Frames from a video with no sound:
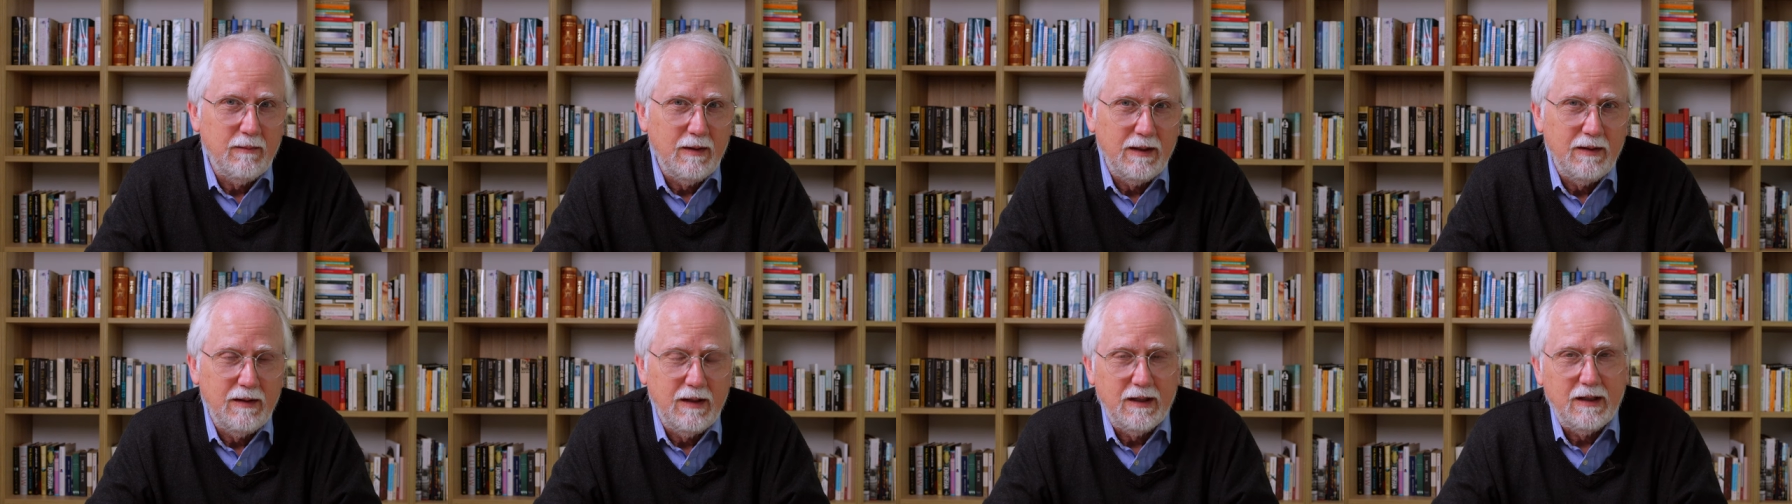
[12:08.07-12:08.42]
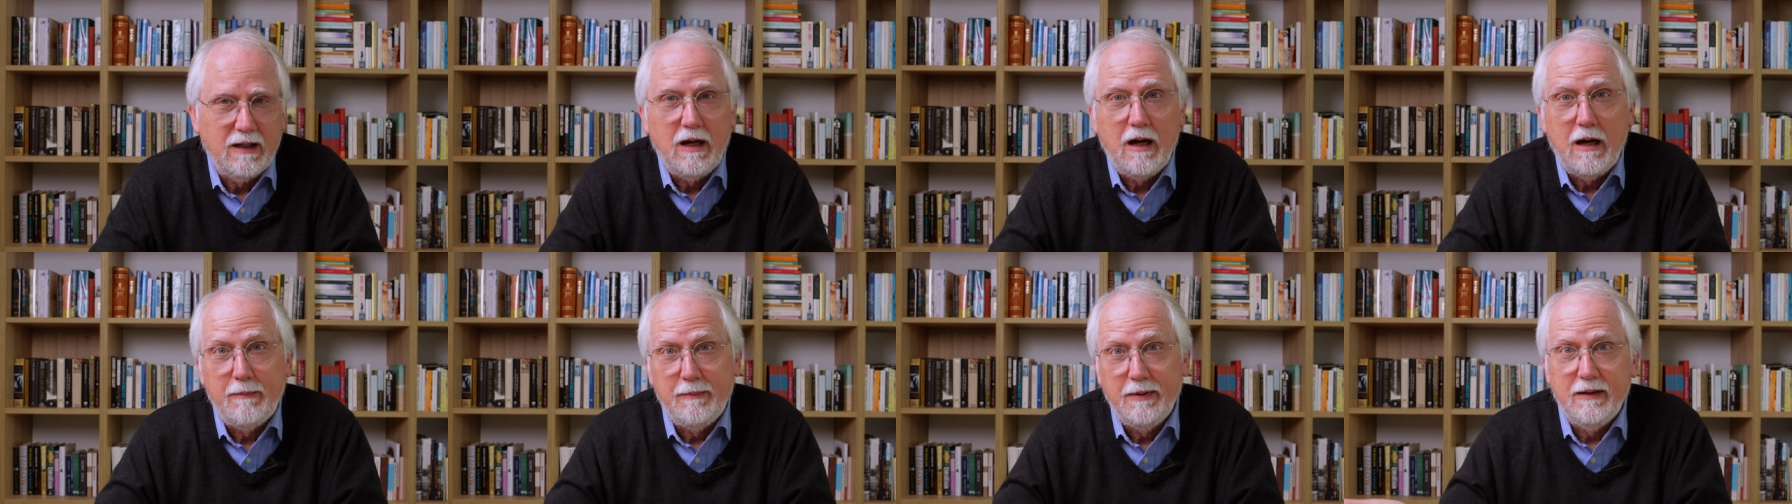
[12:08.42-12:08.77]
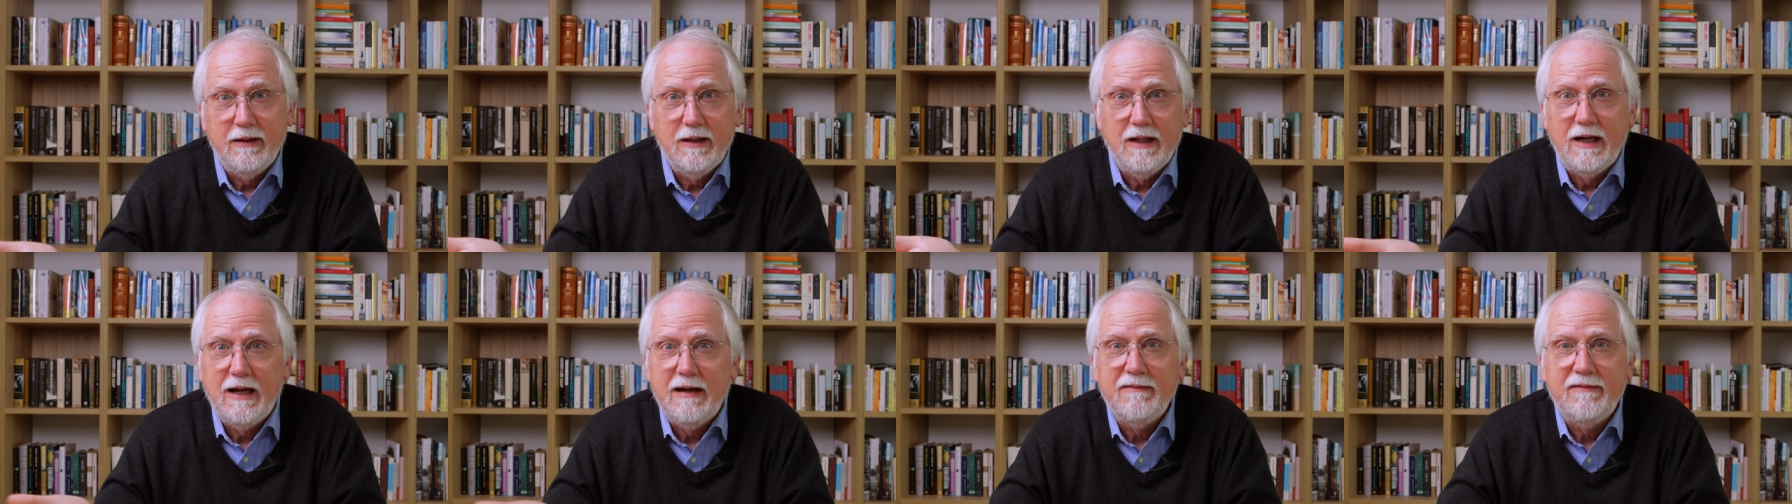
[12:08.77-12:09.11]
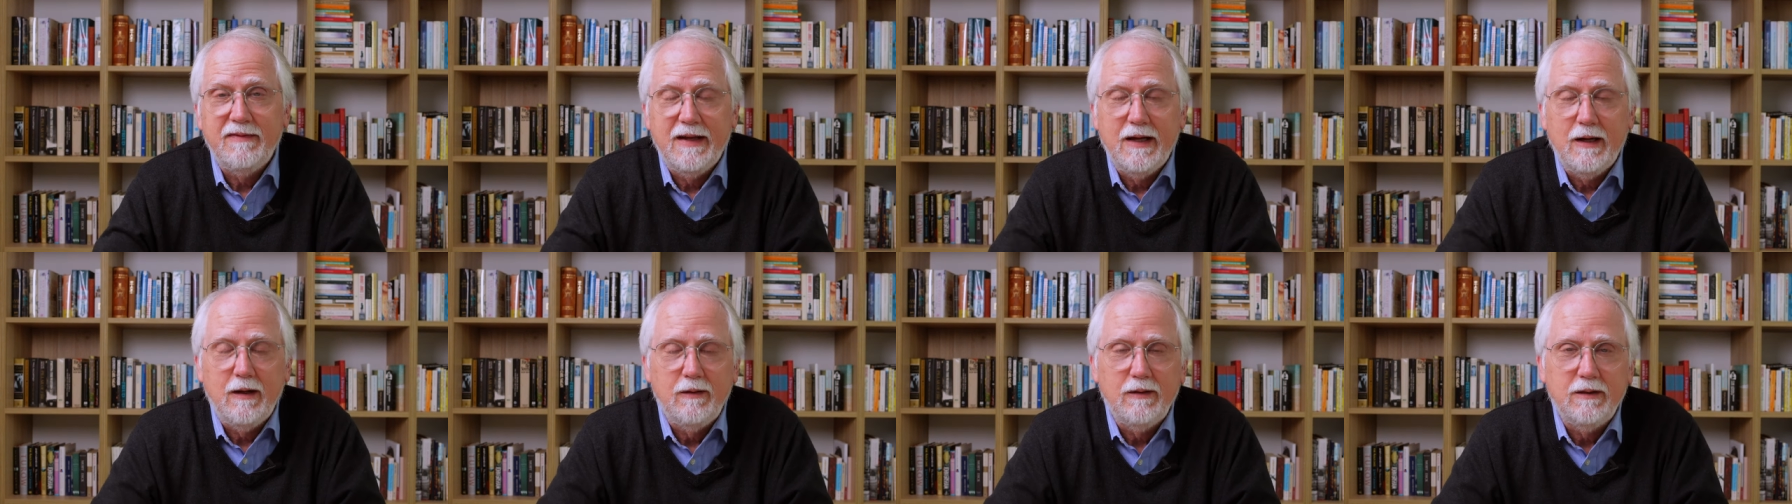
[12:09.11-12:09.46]
the copy that I
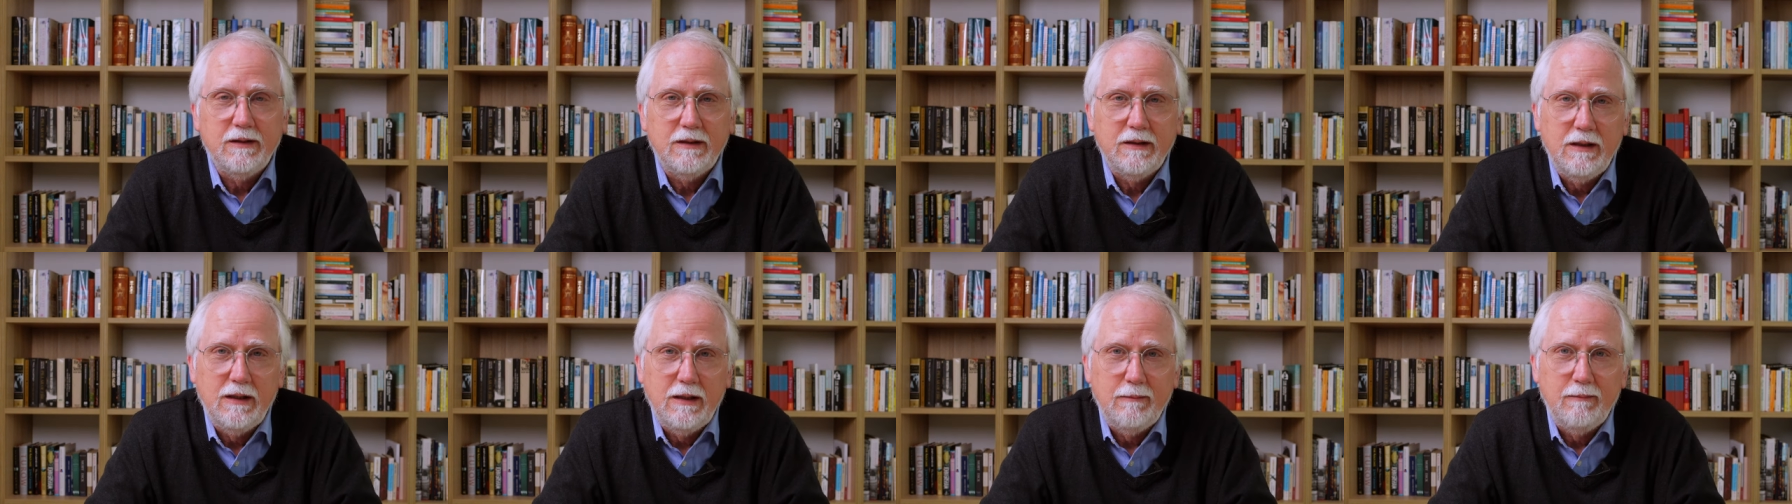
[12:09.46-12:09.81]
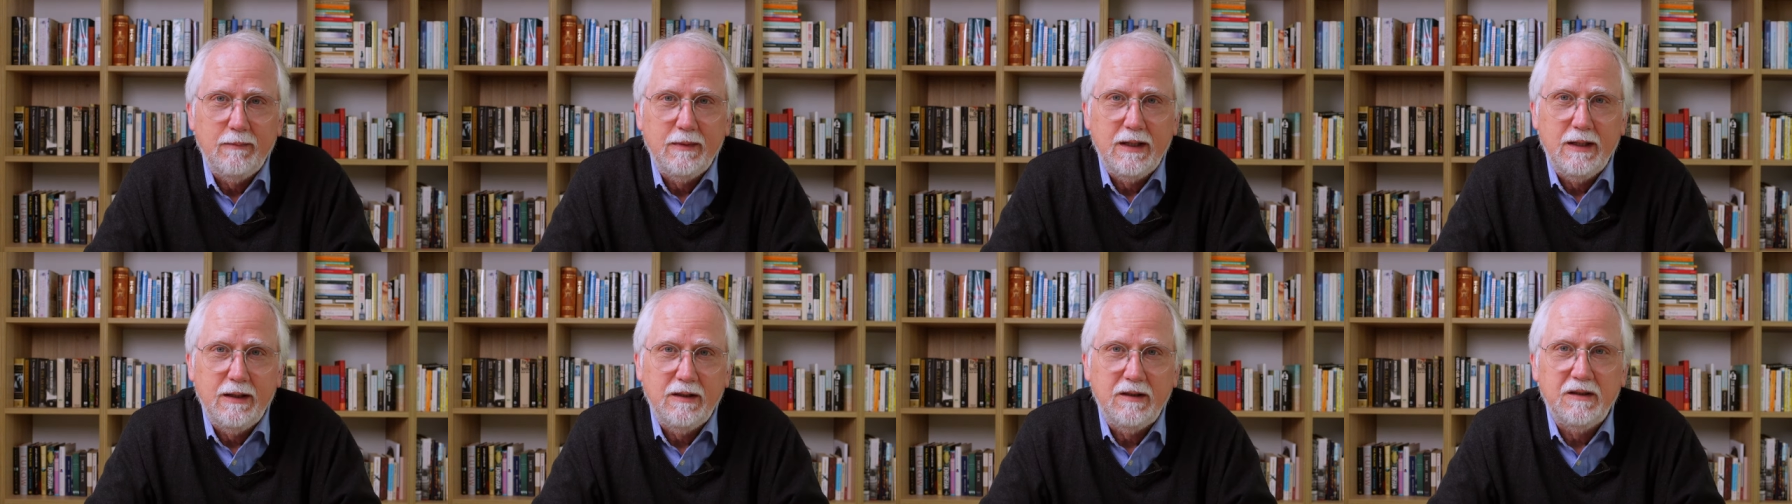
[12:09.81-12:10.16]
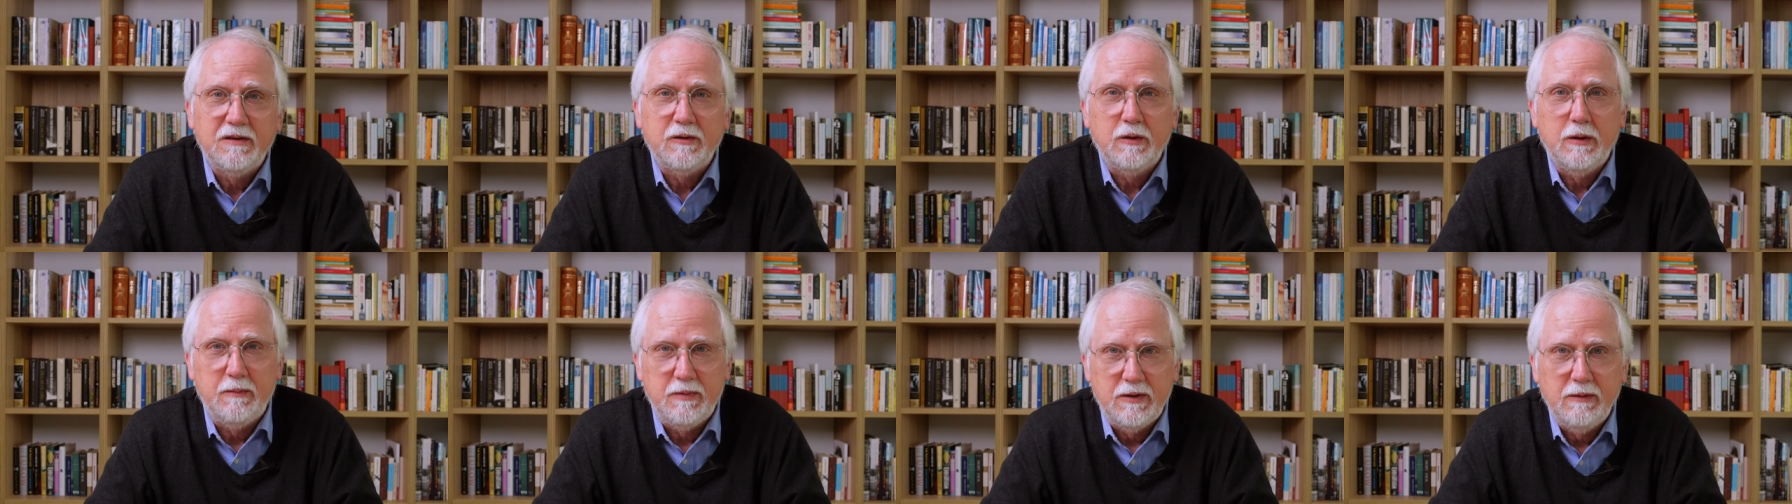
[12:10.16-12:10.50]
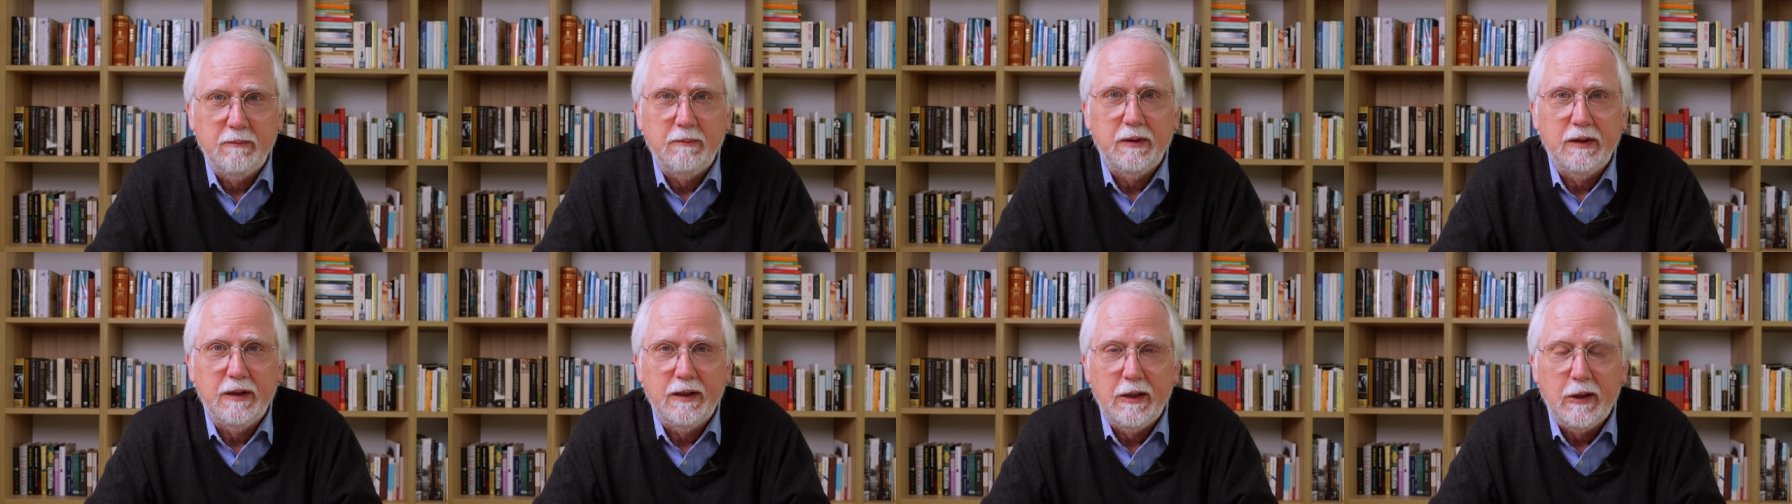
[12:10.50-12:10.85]
found um, in the description
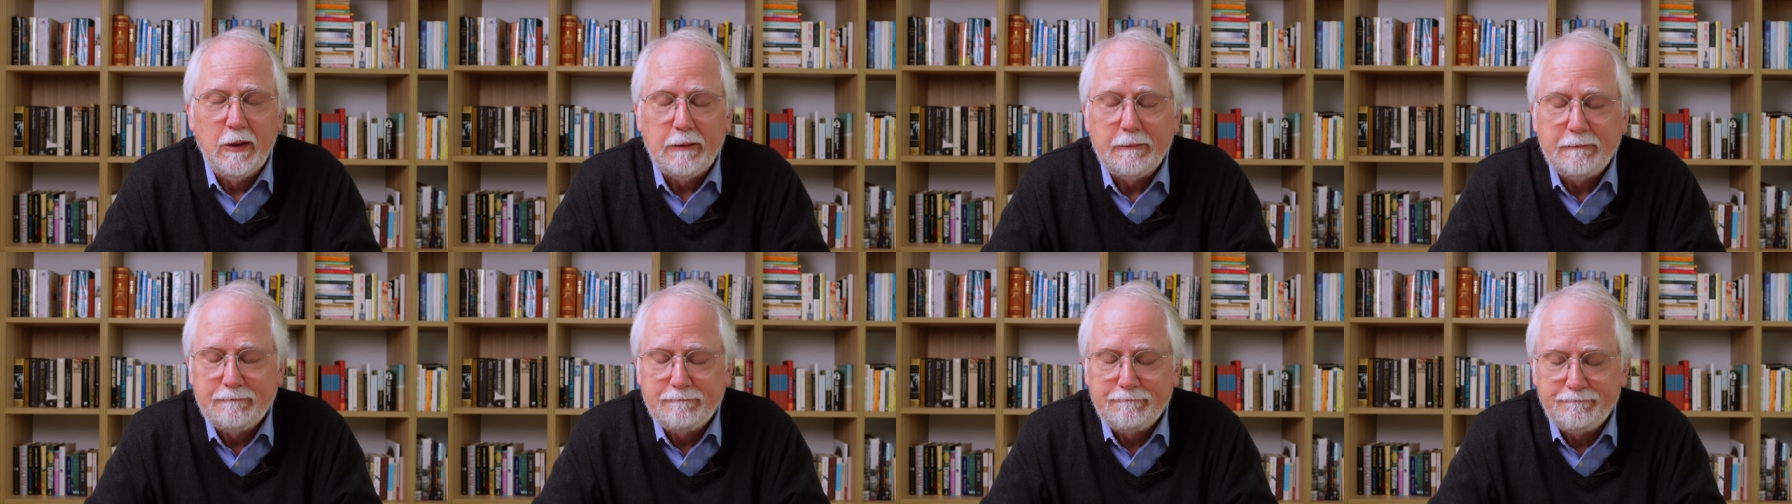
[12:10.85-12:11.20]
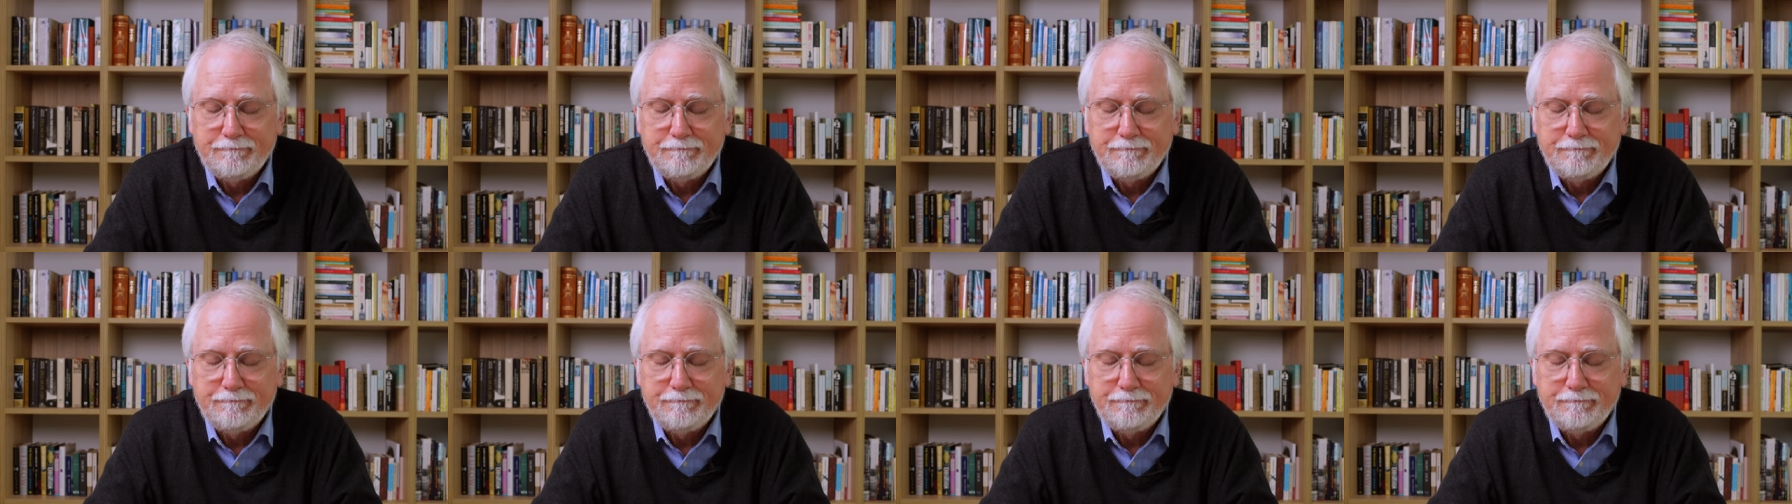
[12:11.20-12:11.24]
below.